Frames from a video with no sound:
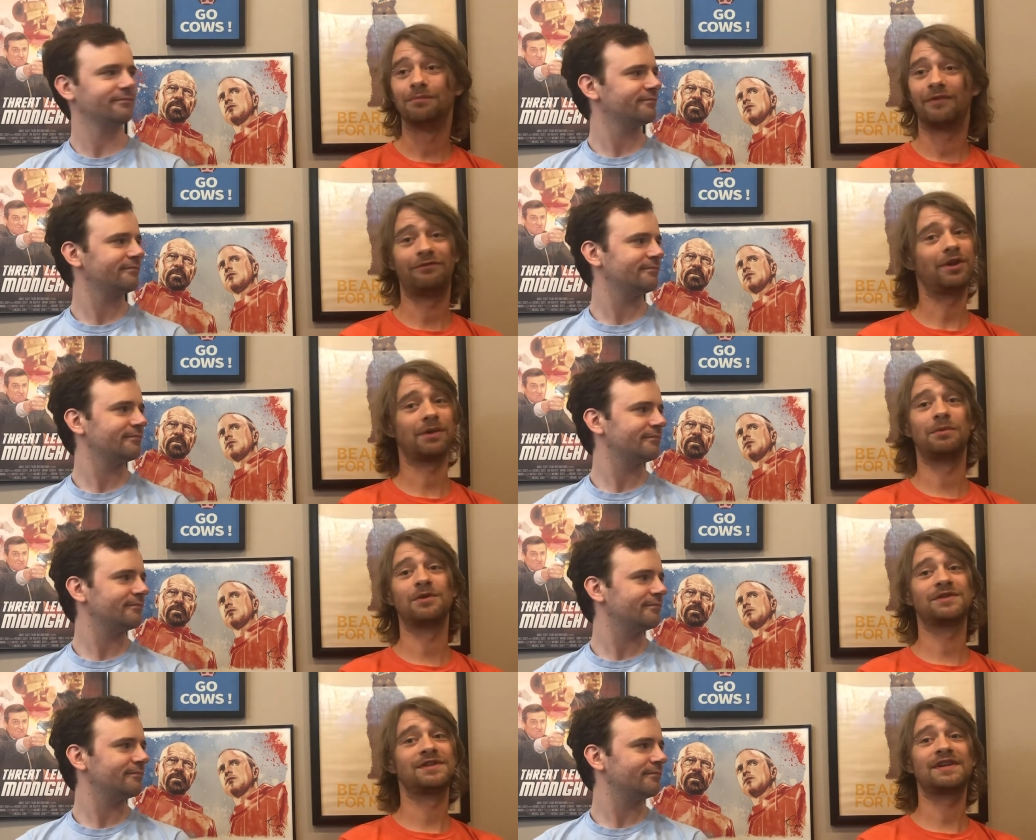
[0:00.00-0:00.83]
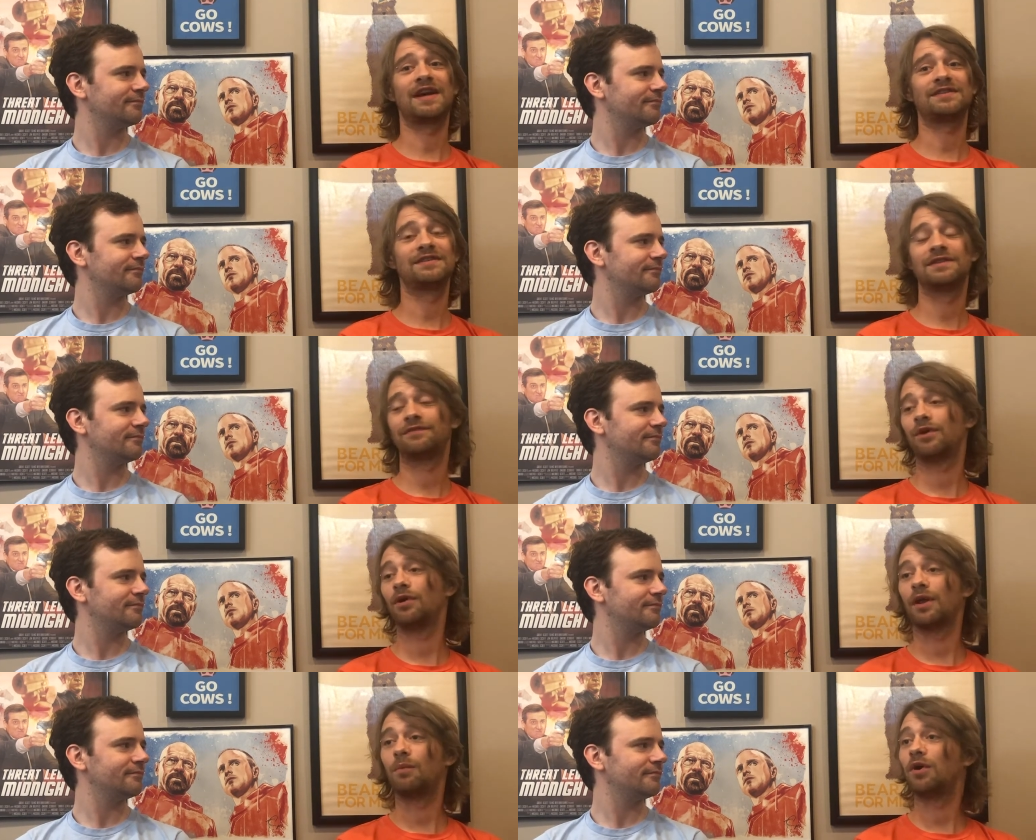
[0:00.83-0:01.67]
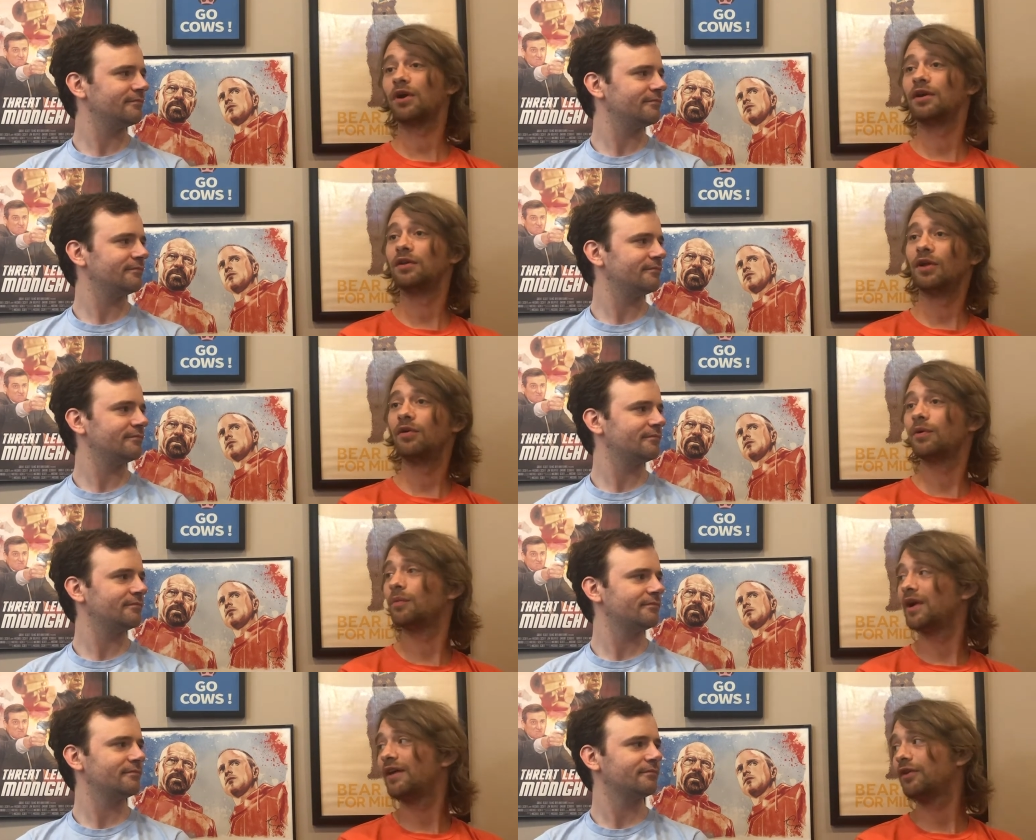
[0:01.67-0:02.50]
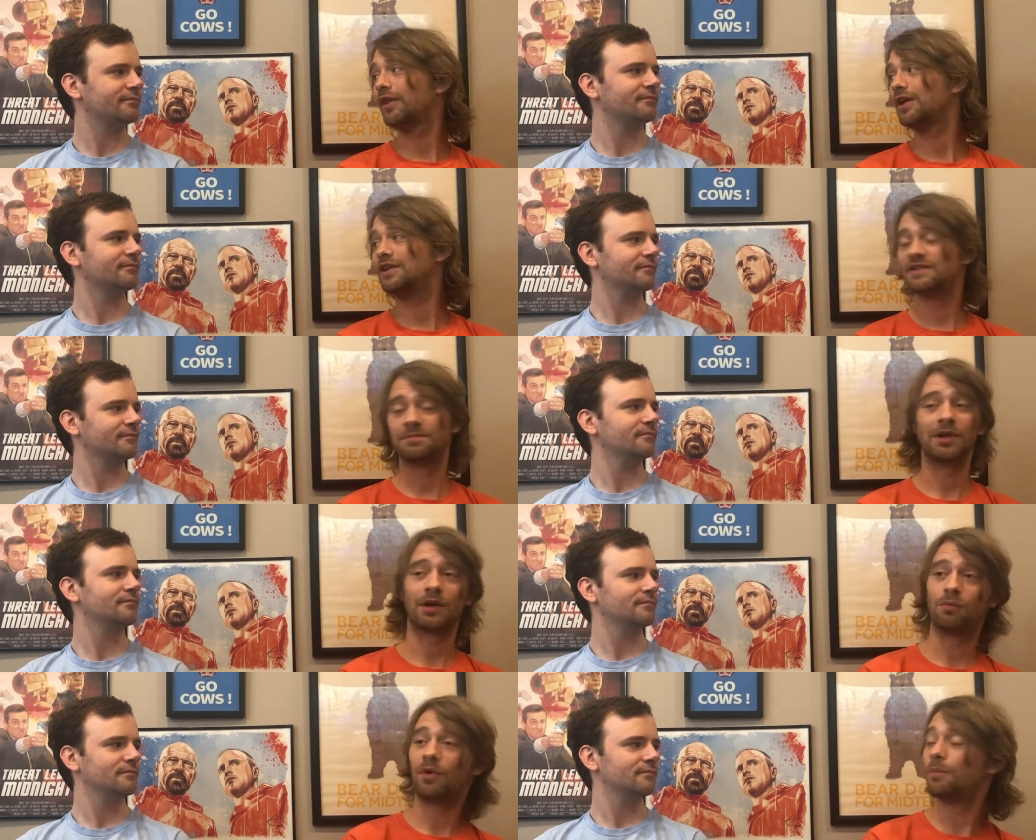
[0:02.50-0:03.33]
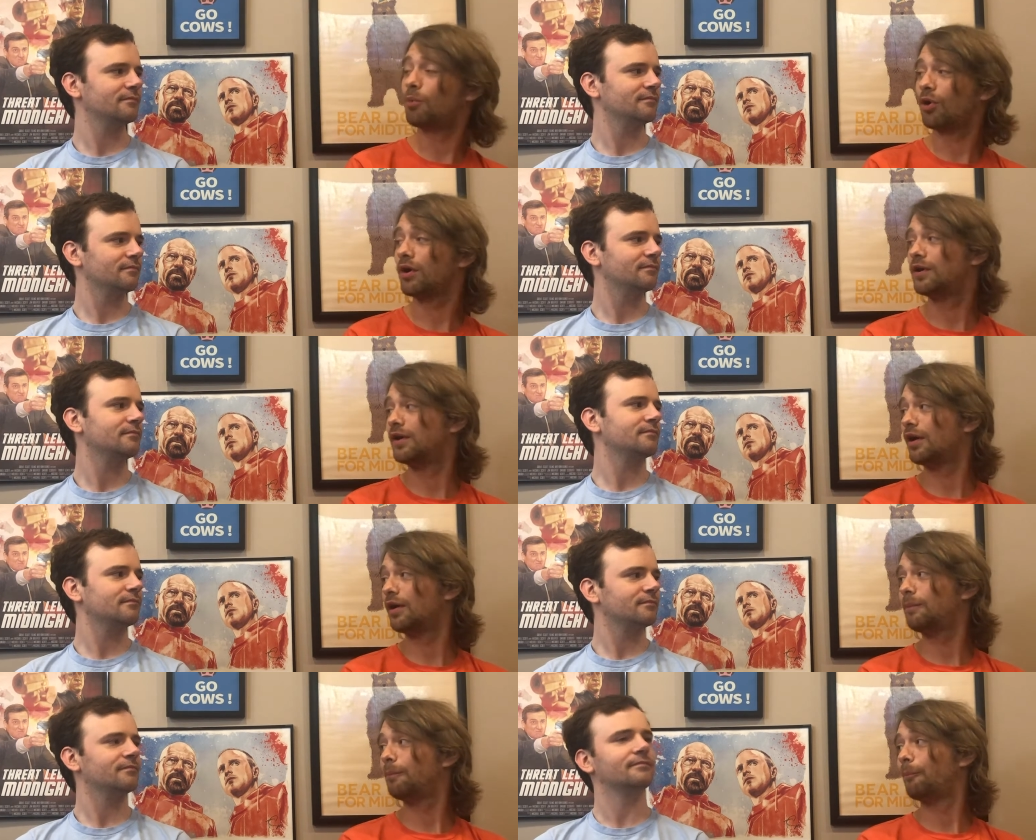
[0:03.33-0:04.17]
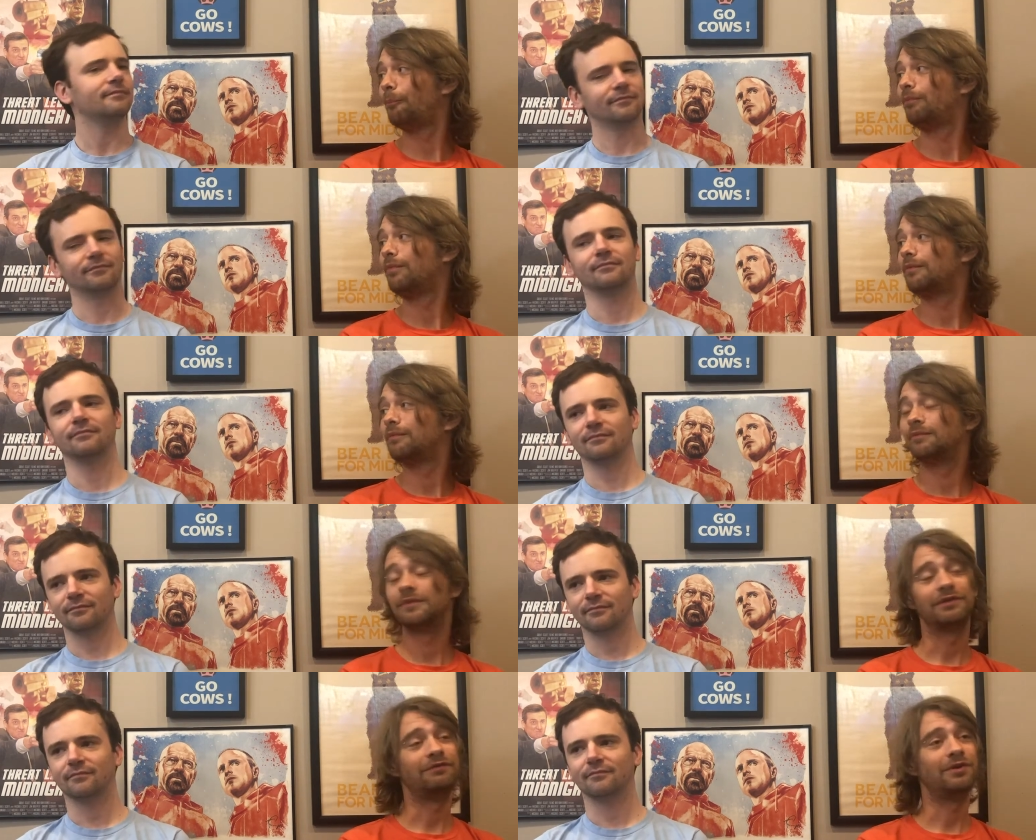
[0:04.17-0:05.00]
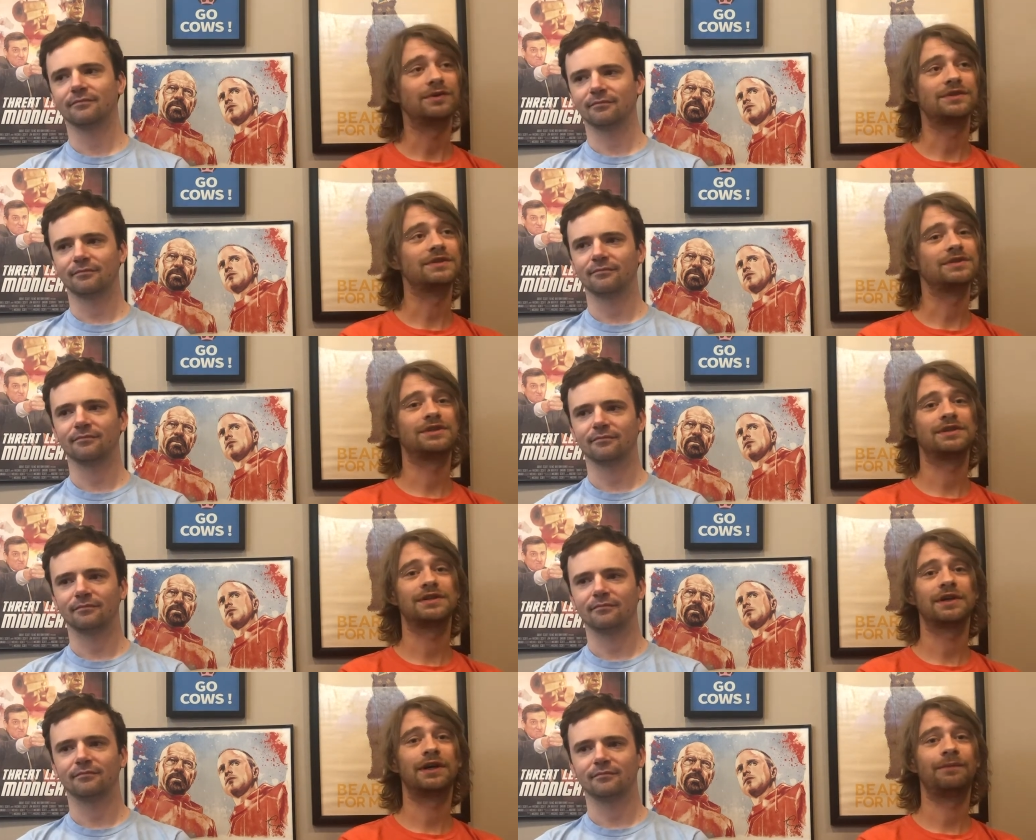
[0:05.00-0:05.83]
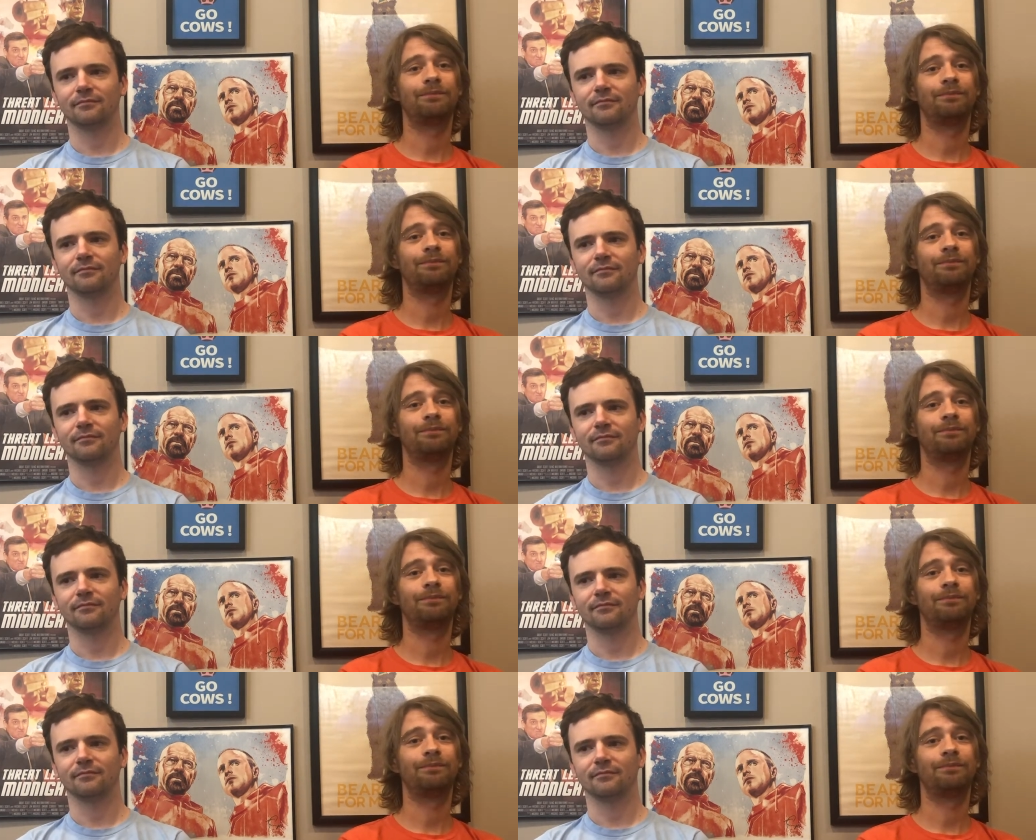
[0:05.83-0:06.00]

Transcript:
Speaker 1: I feel like most assassins, if they're like working alone or whatever, they could just be like one more and done. Mm-hmm. Fuchs is just uh,